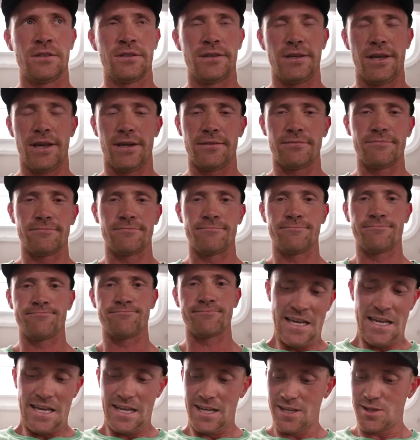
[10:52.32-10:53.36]
Yeah.
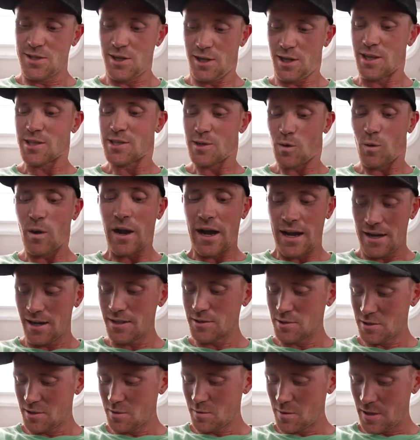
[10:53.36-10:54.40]
It took us a while
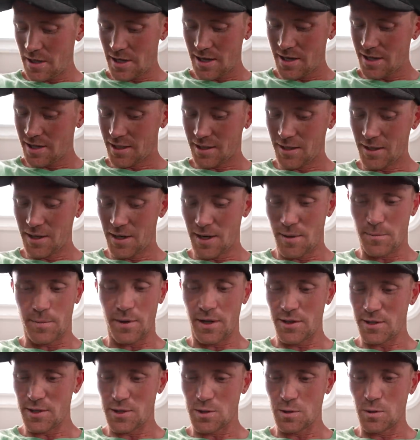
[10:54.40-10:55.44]
to uh, clean up
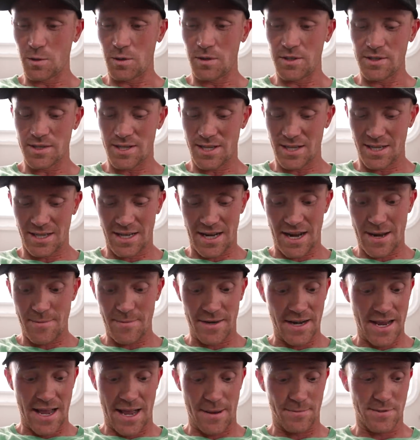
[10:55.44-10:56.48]
all the tools and I'm
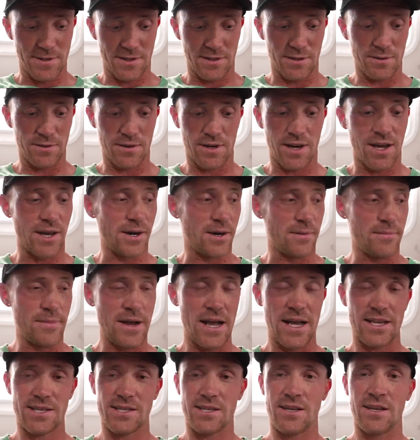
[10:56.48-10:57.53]
an absolute and utter
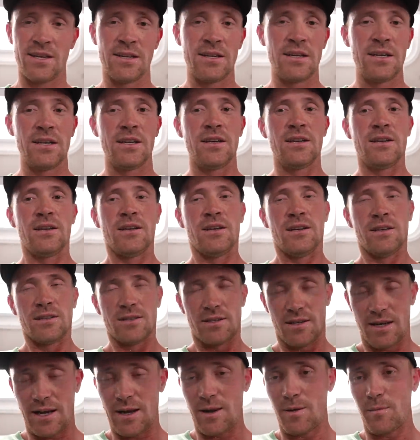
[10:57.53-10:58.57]
mess.
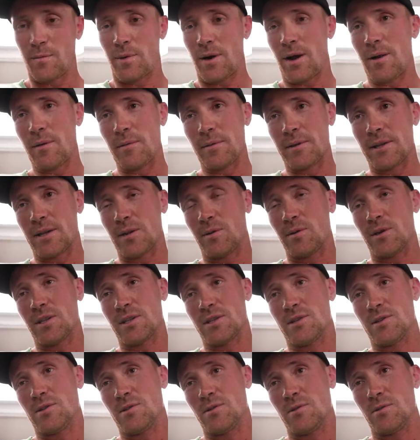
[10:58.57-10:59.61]
So now I'm probably going
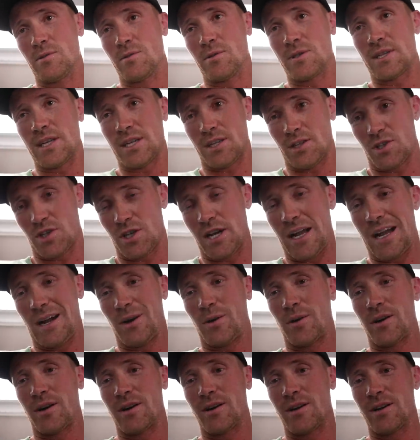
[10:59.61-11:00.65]
to take a
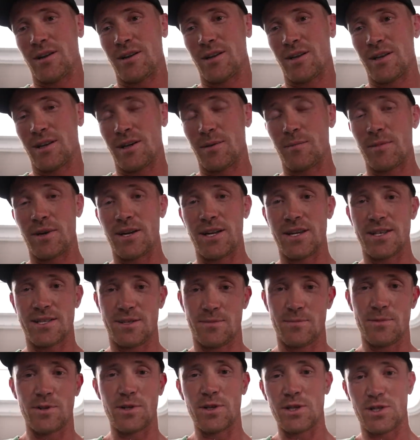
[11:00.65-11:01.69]
shower I'm gonna eat
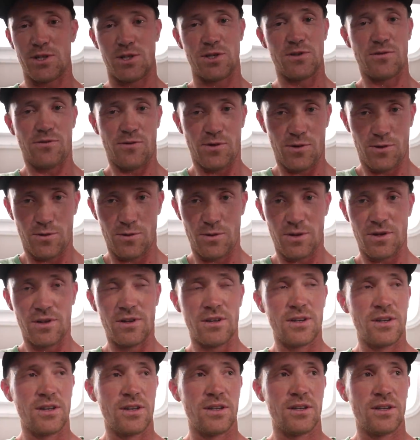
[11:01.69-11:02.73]
some delicious food.
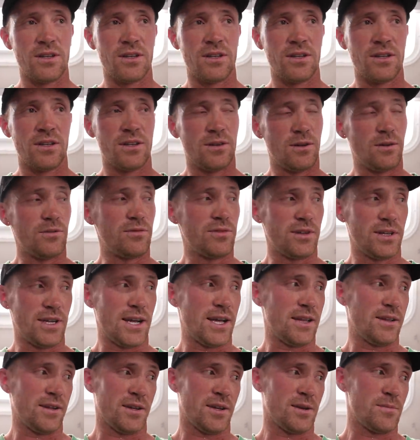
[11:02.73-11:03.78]
Hopefully
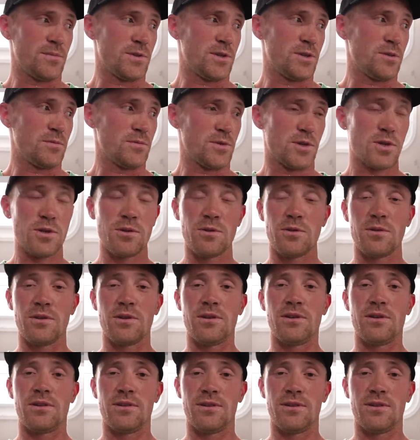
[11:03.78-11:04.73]
Allie comes home soon